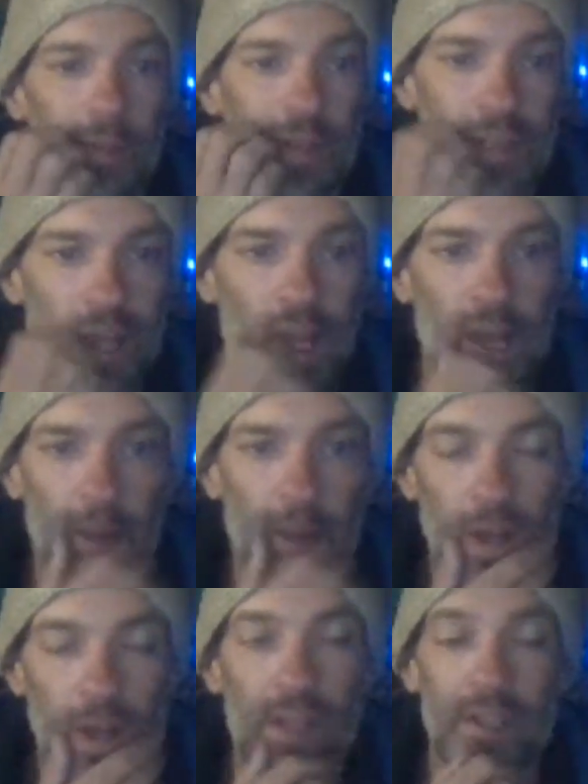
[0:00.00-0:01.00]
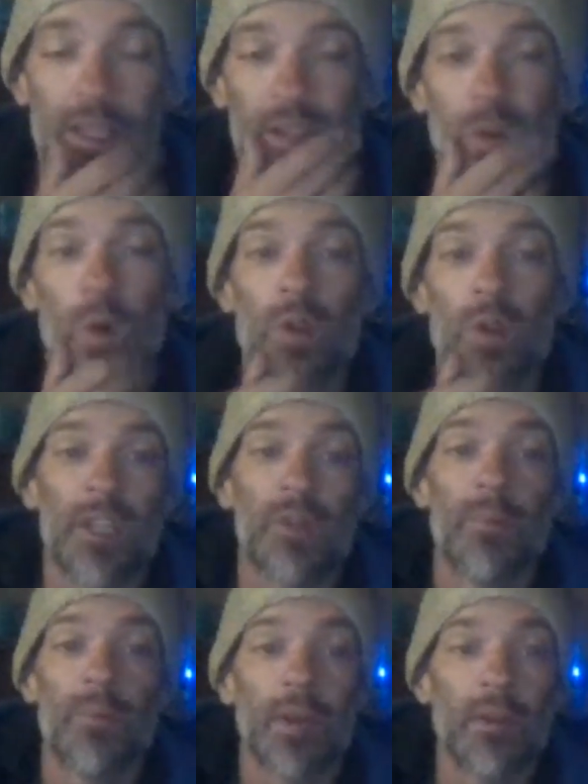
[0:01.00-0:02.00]
This is in
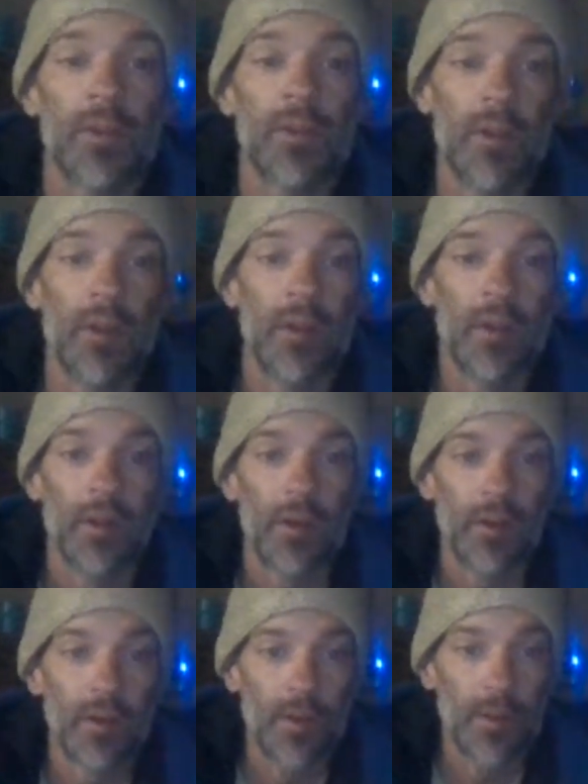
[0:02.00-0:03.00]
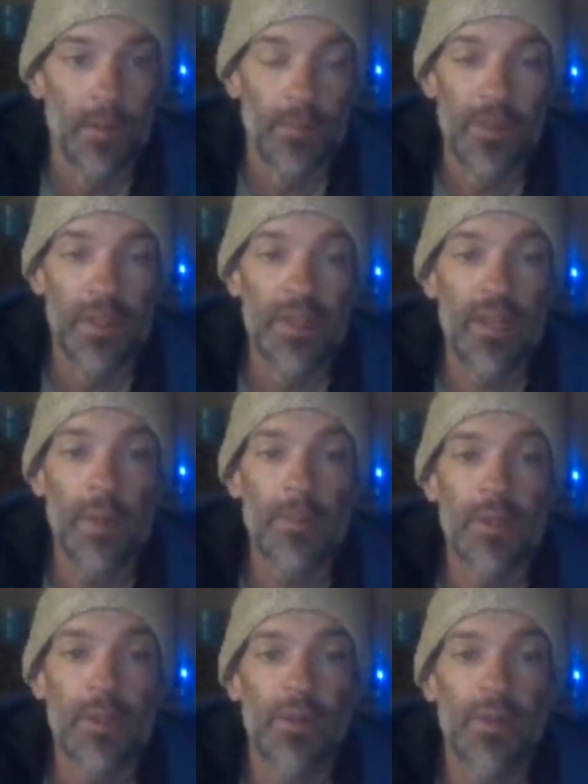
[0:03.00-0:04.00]
quotation marks. This
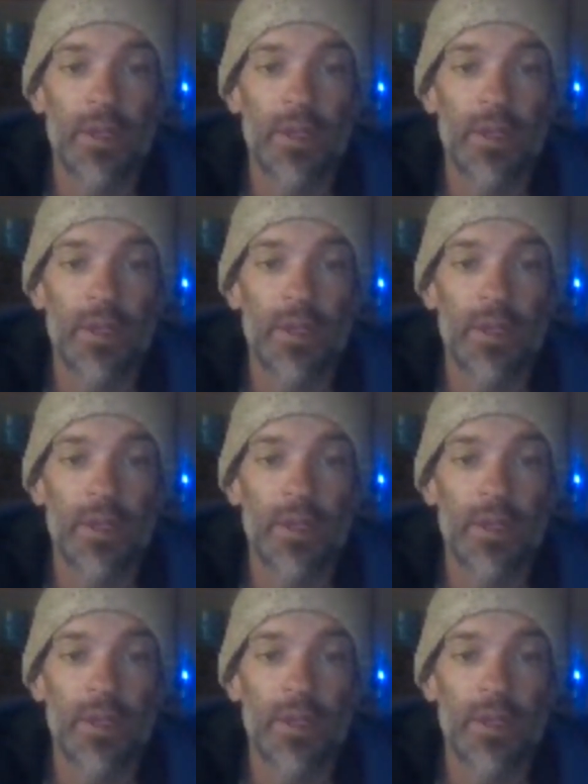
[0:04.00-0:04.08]
atmosphere is